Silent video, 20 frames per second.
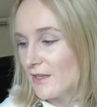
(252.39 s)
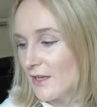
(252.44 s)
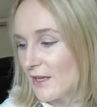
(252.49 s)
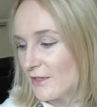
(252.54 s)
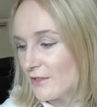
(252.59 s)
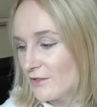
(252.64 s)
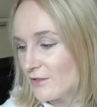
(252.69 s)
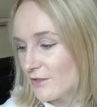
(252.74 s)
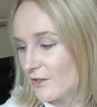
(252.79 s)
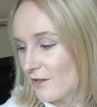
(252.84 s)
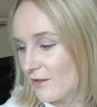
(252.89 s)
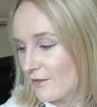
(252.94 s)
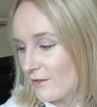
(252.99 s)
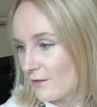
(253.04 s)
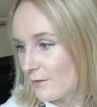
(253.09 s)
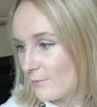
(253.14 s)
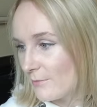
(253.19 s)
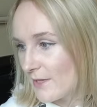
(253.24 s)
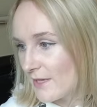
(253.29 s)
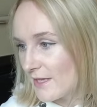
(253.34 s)
I just got
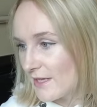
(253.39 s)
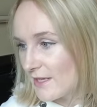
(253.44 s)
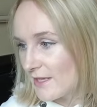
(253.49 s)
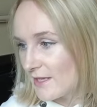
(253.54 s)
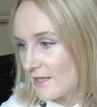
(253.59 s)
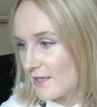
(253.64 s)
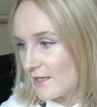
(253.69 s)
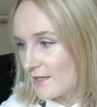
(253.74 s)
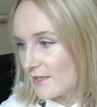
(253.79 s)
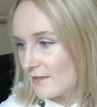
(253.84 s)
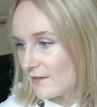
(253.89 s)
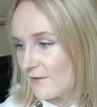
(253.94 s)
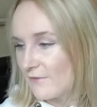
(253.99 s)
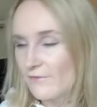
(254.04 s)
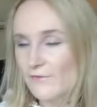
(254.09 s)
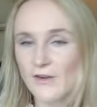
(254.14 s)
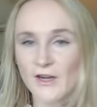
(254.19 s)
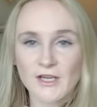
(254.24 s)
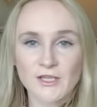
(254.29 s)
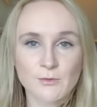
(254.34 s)
them in
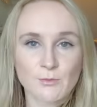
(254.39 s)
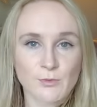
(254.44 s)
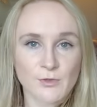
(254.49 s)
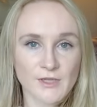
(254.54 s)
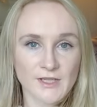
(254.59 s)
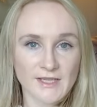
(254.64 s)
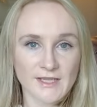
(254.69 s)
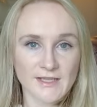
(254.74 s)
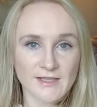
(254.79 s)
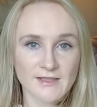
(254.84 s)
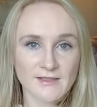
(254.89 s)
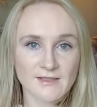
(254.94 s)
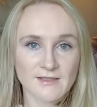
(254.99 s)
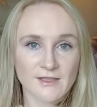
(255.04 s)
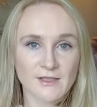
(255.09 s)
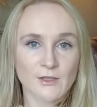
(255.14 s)
Fresh Breeze.